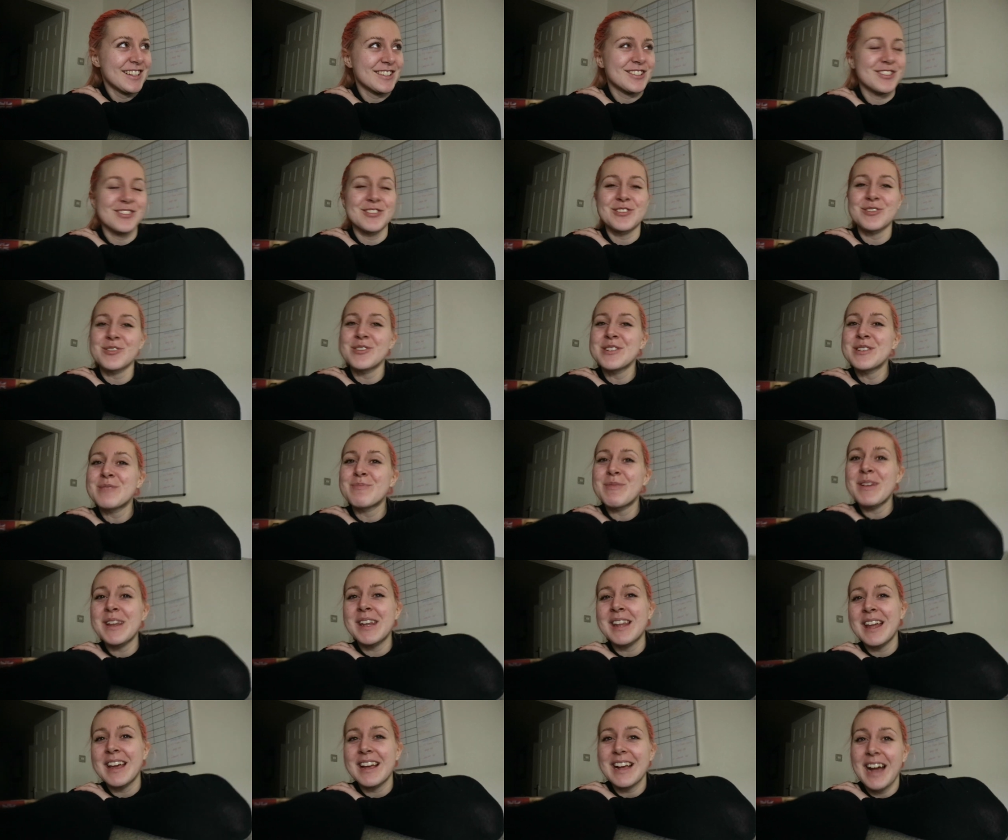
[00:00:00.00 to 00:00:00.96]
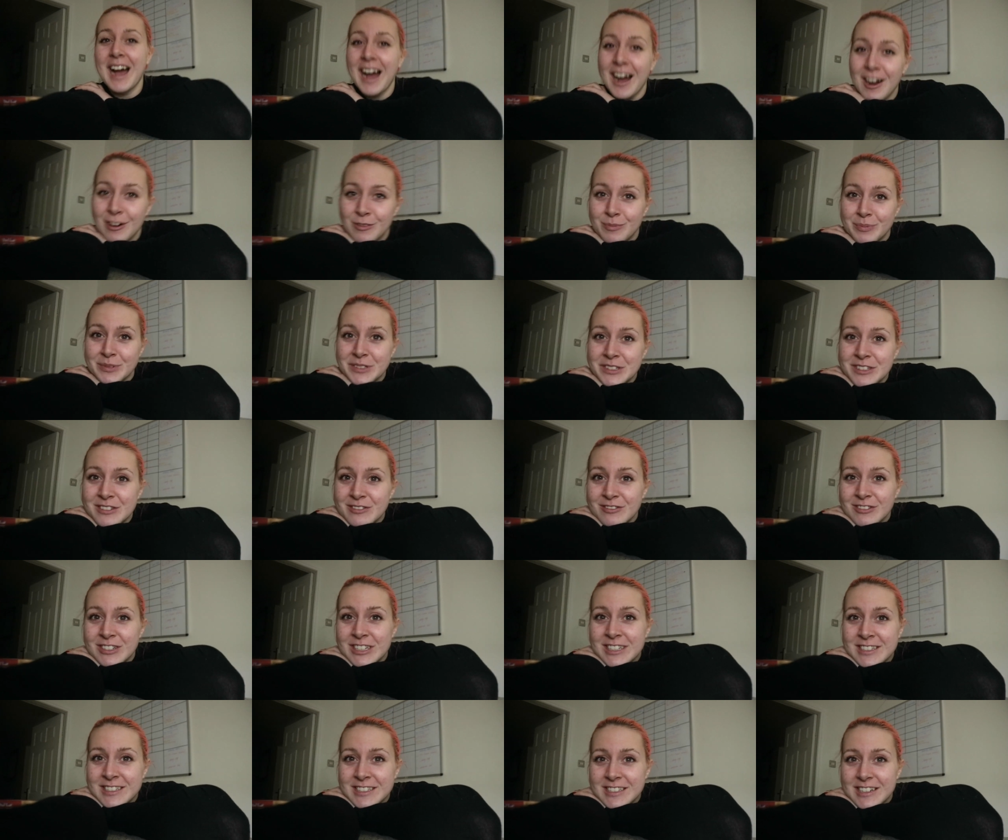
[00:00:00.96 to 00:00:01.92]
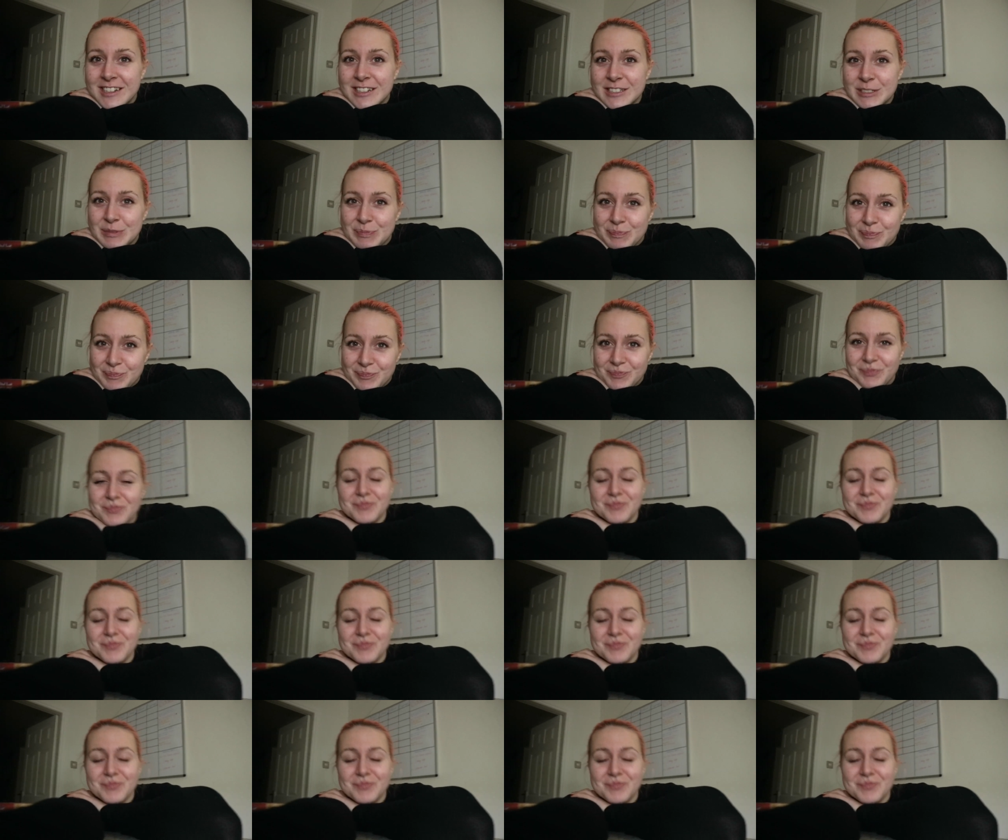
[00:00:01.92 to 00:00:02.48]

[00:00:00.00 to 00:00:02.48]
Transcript: So it's always been like, I've been the reader.